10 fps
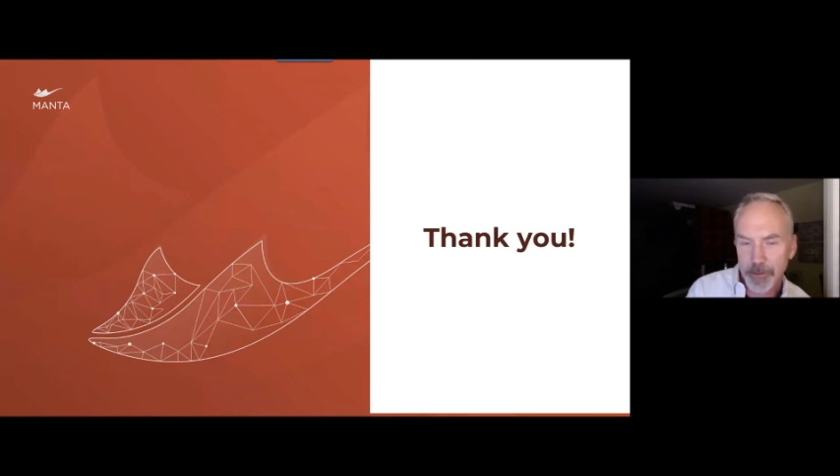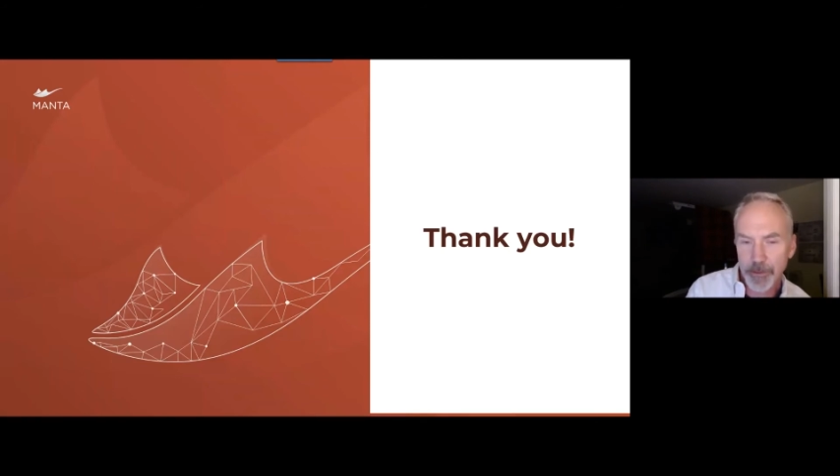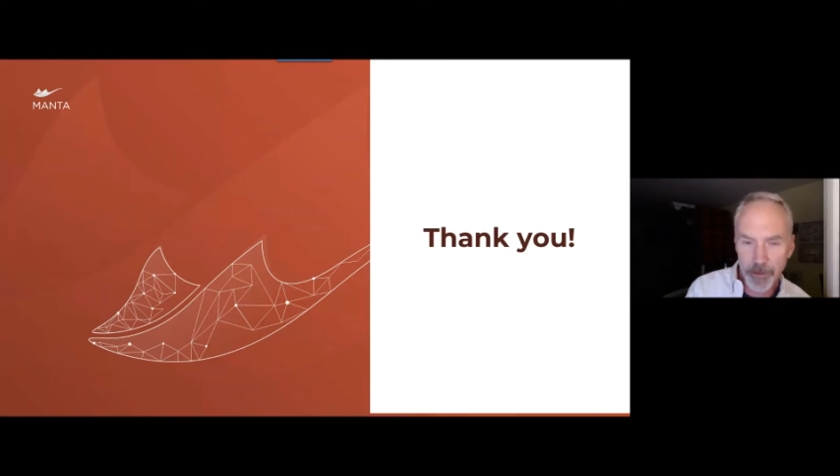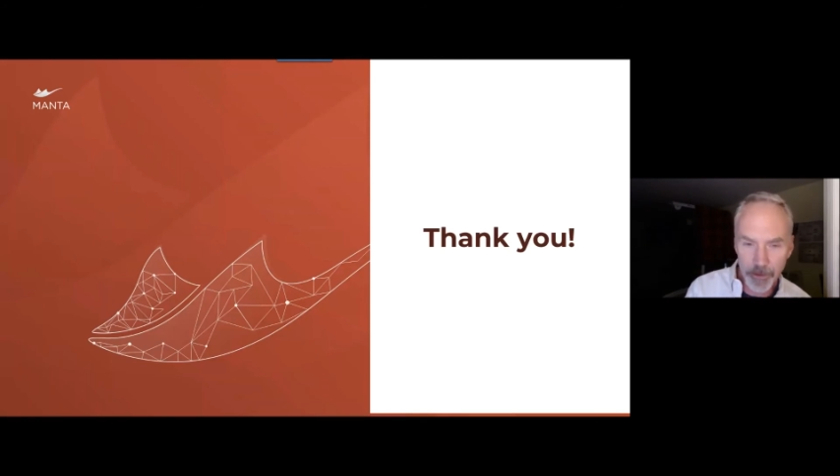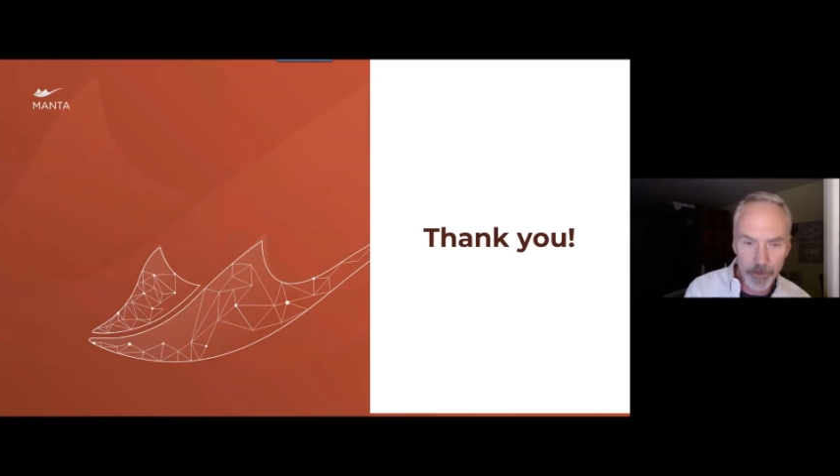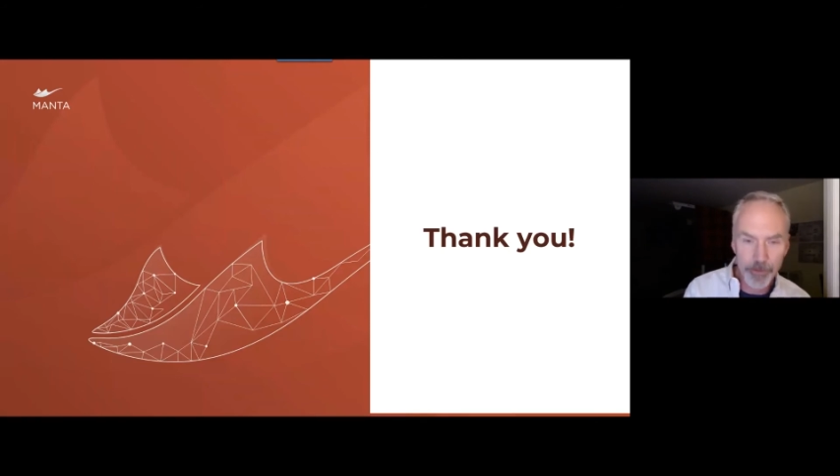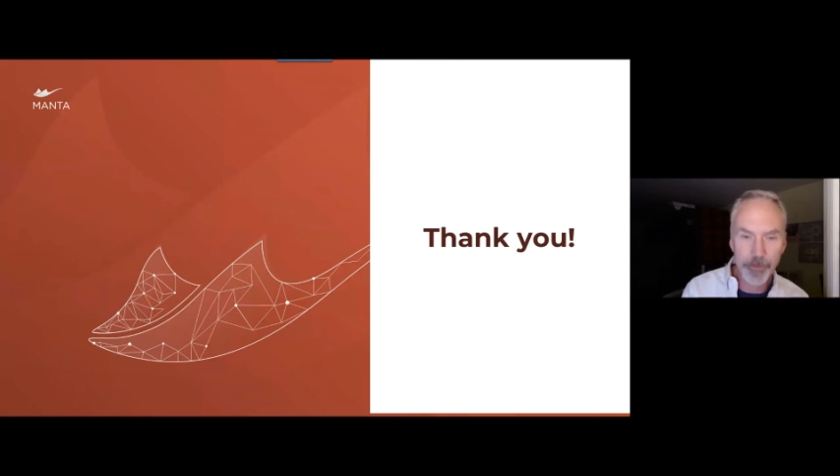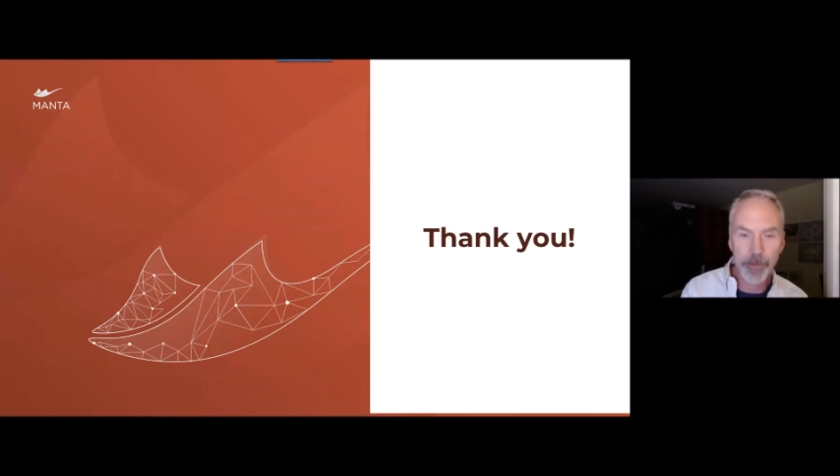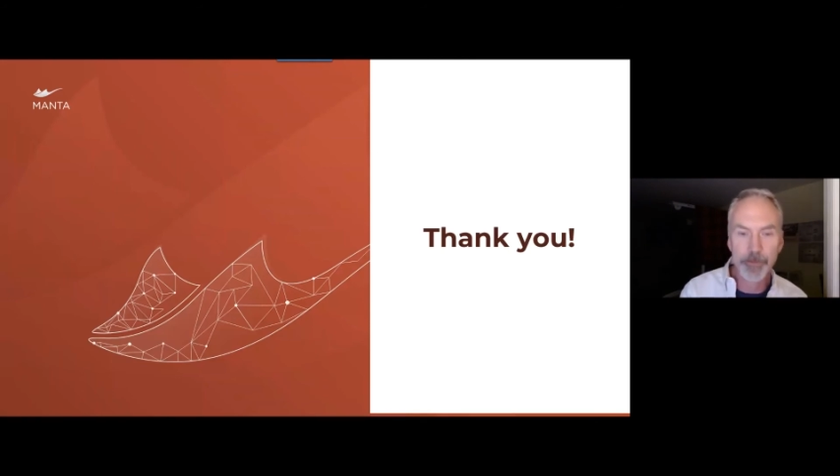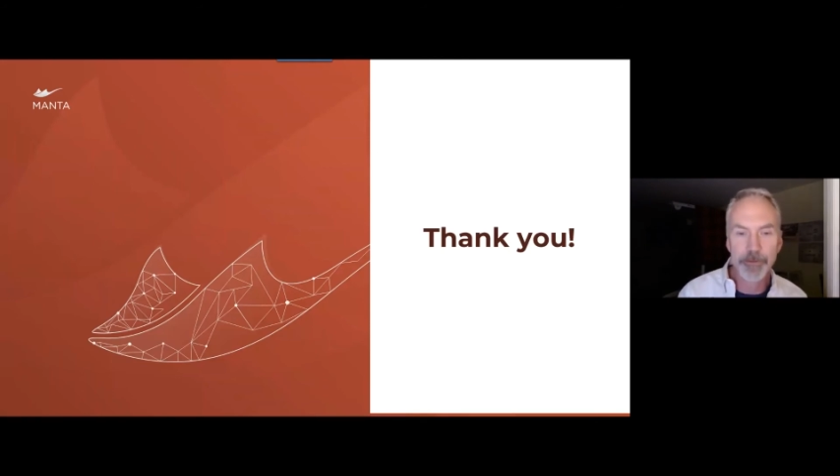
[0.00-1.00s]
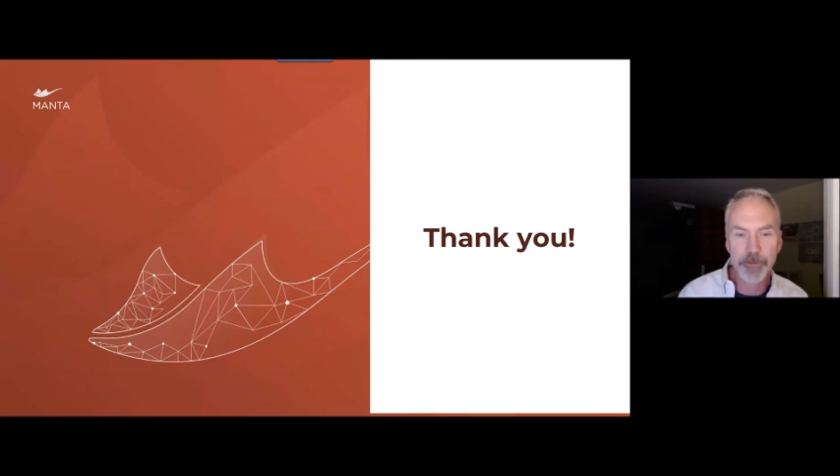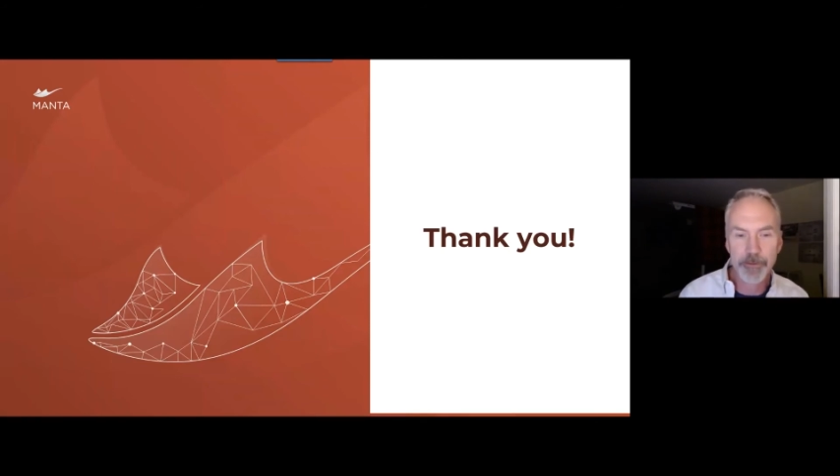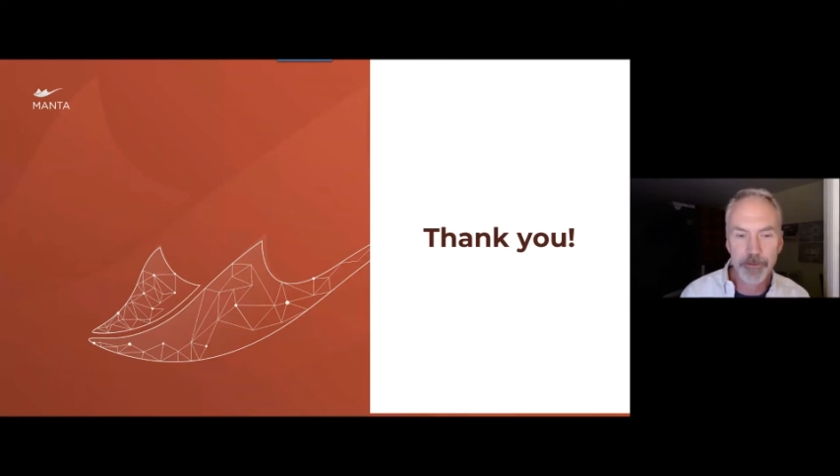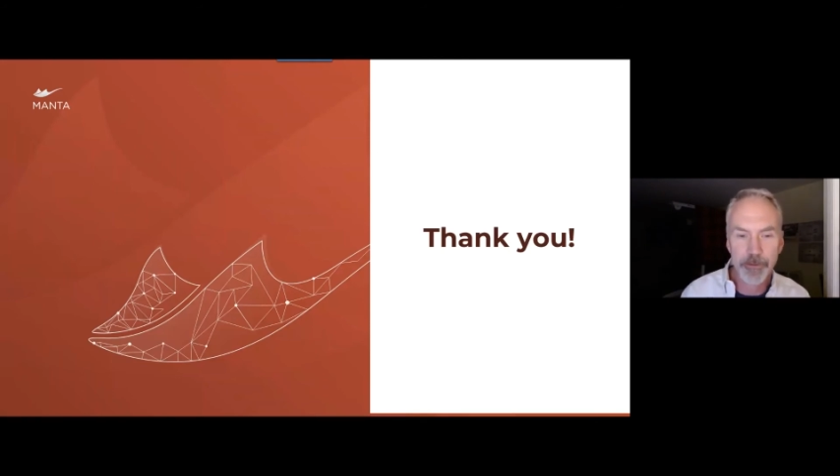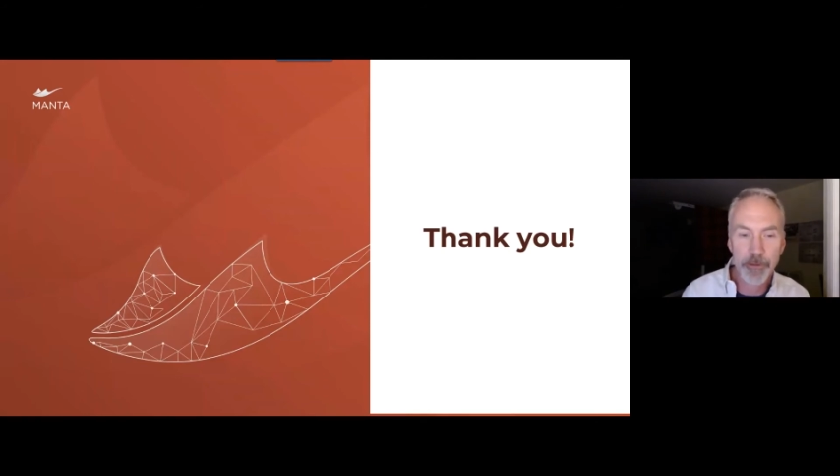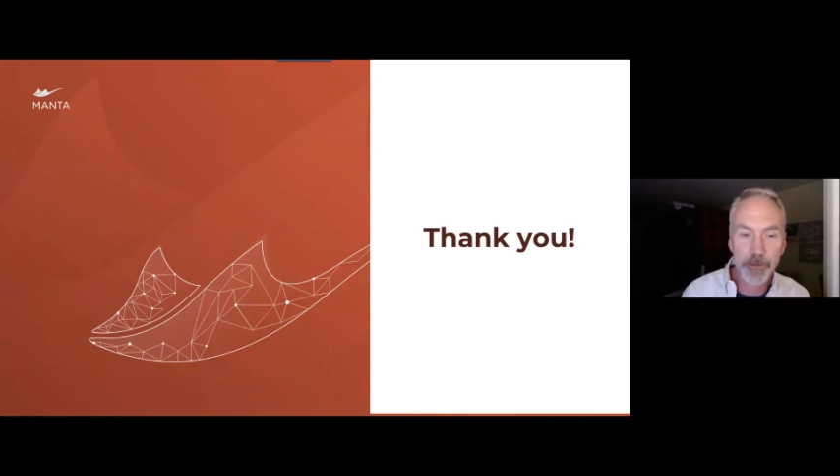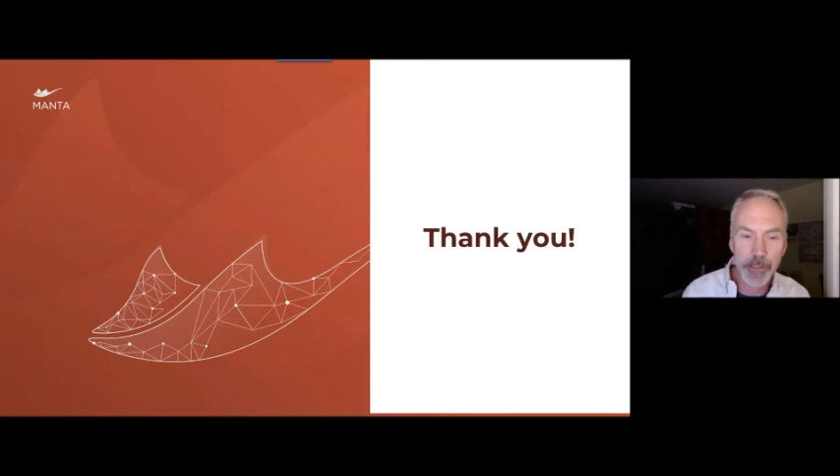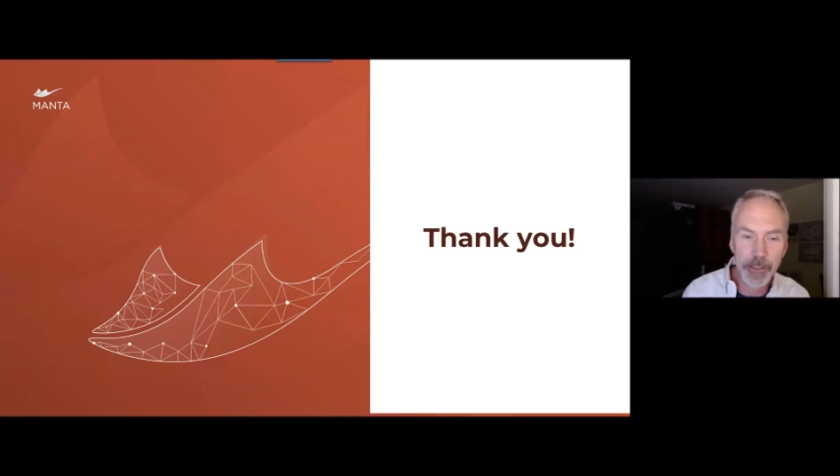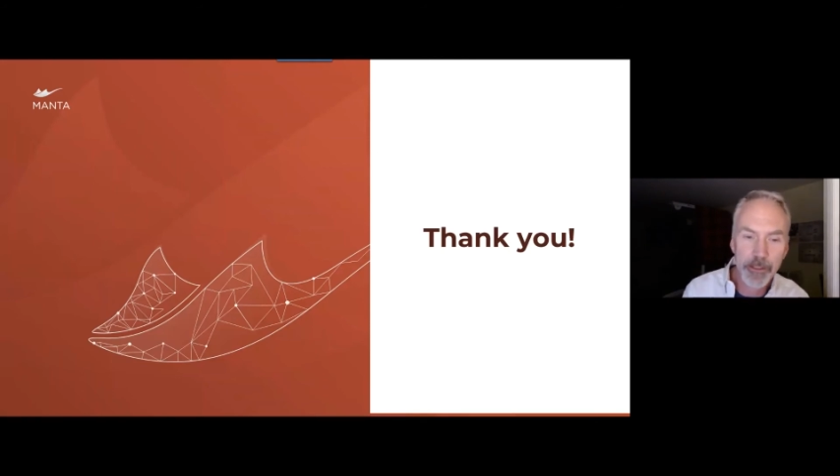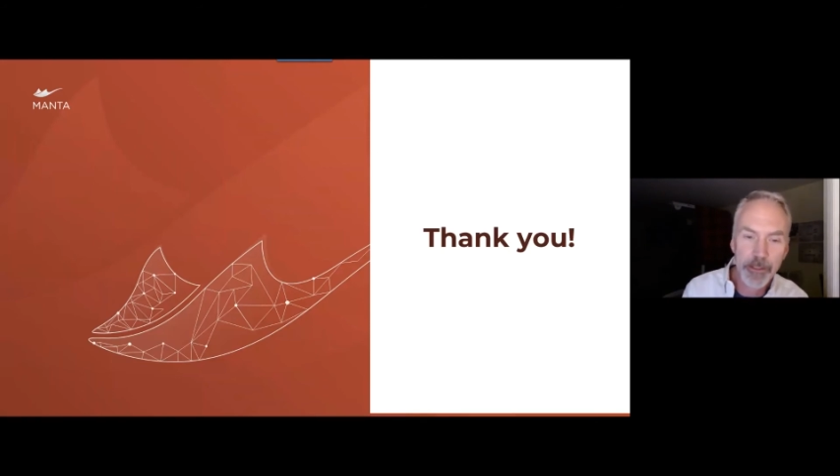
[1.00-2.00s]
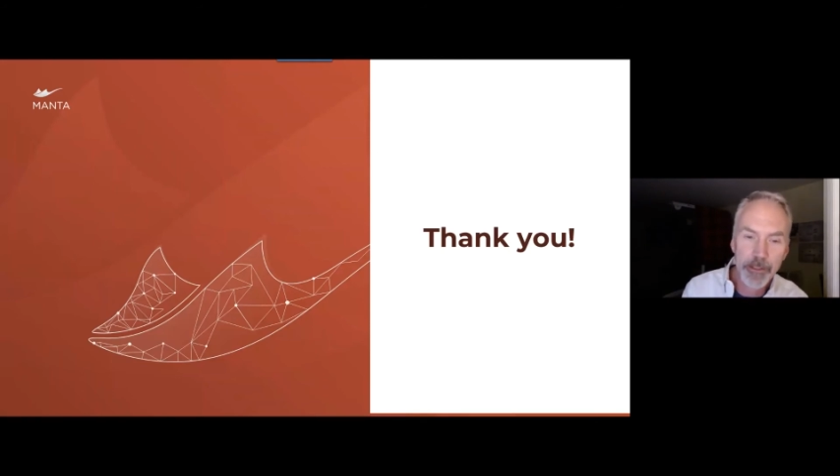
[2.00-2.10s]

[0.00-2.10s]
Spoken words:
our own purposes internally